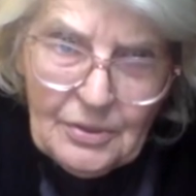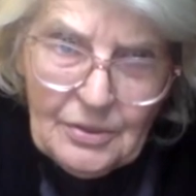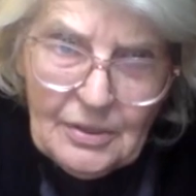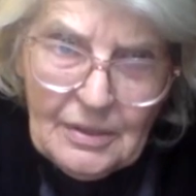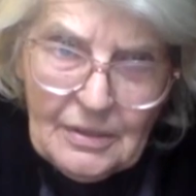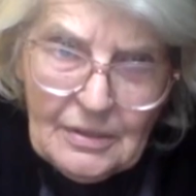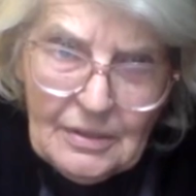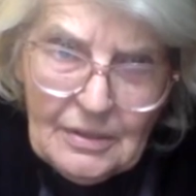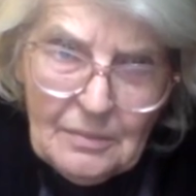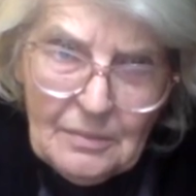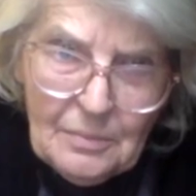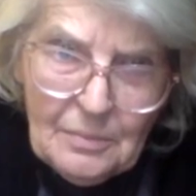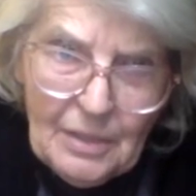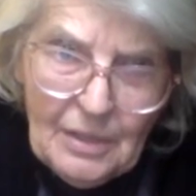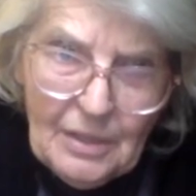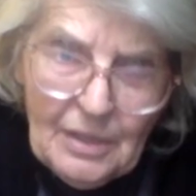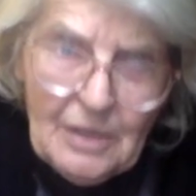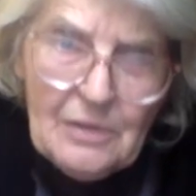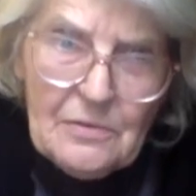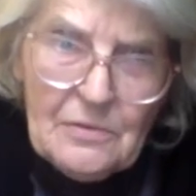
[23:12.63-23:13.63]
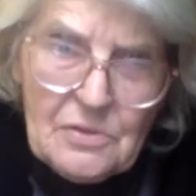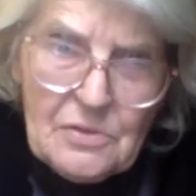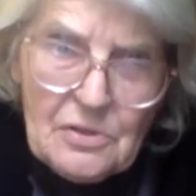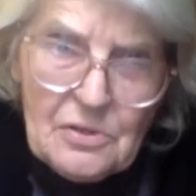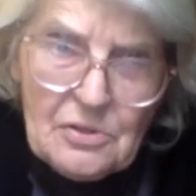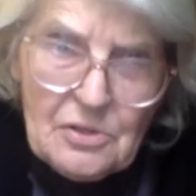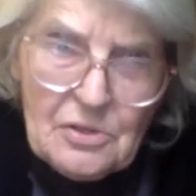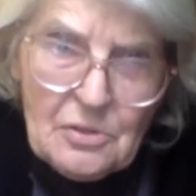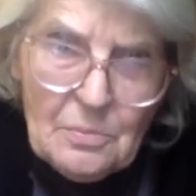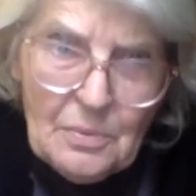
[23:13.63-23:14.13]
and it behoves
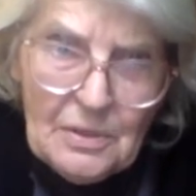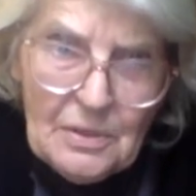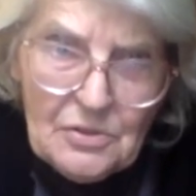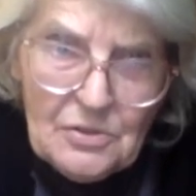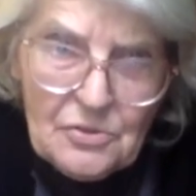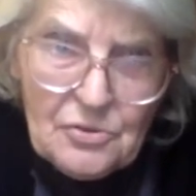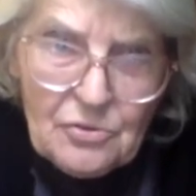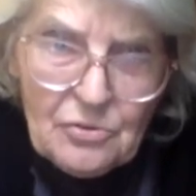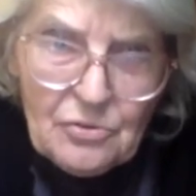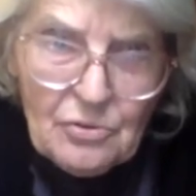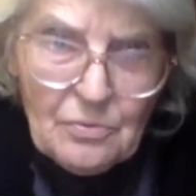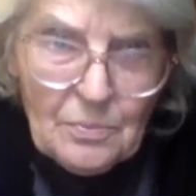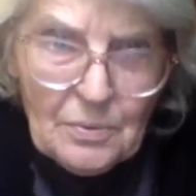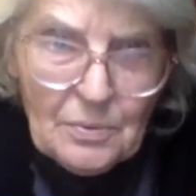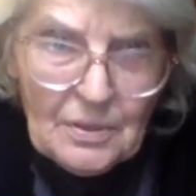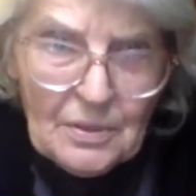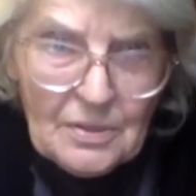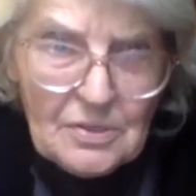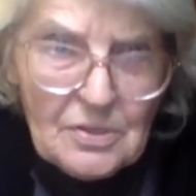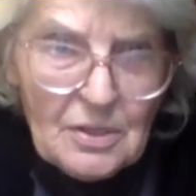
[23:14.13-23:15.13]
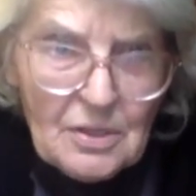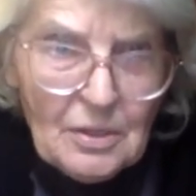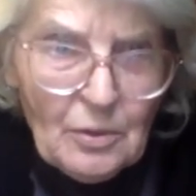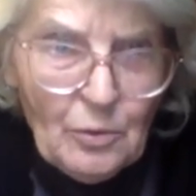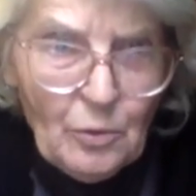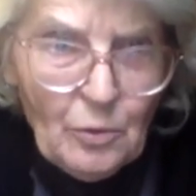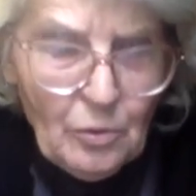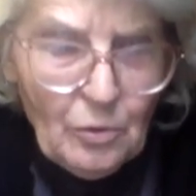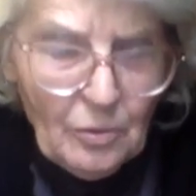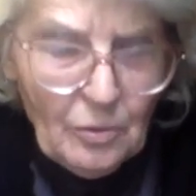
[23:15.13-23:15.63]
us to be scrupulous
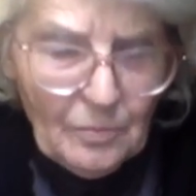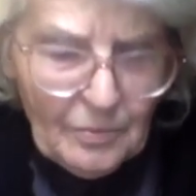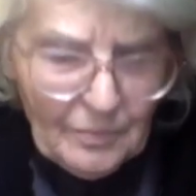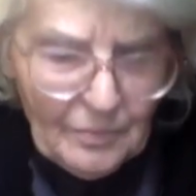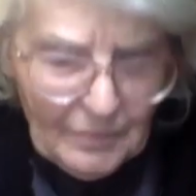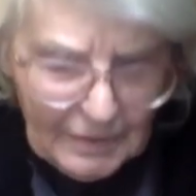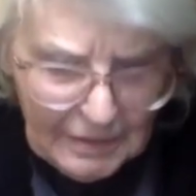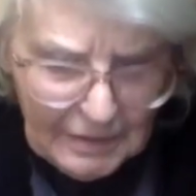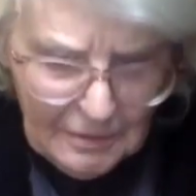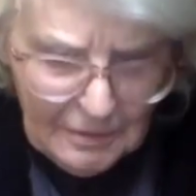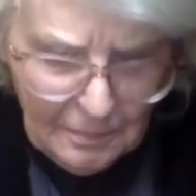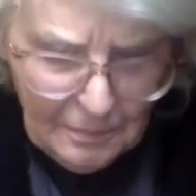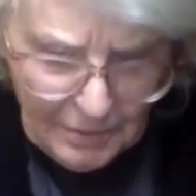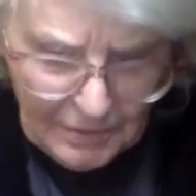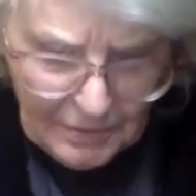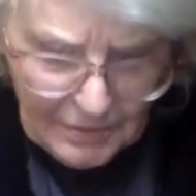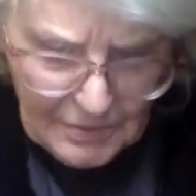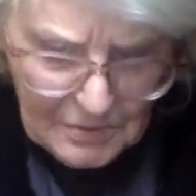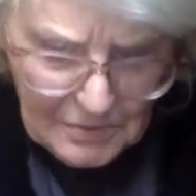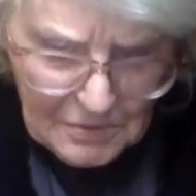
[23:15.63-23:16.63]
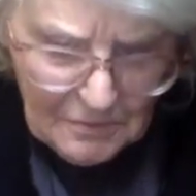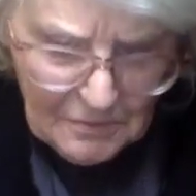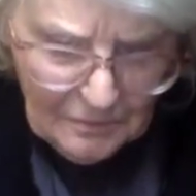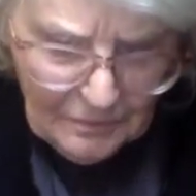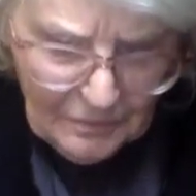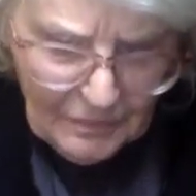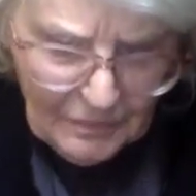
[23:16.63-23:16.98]
law keepers